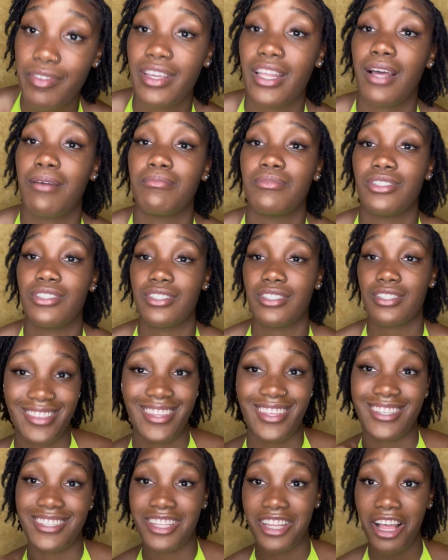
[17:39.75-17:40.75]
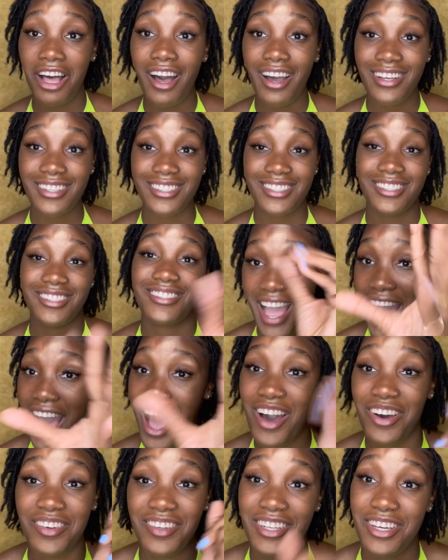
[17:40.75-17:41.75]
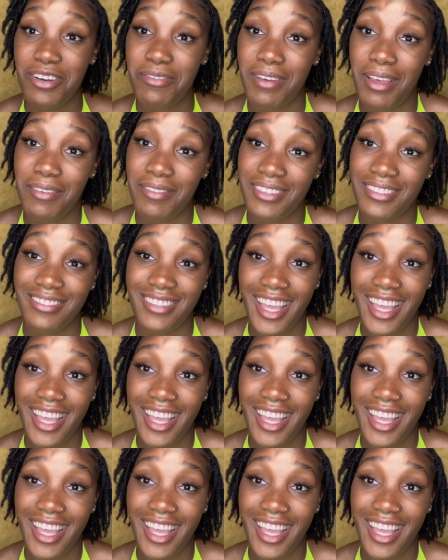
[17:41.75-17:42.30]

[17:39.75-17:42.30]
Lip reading: And I'm just, these locks, I don't know, baby.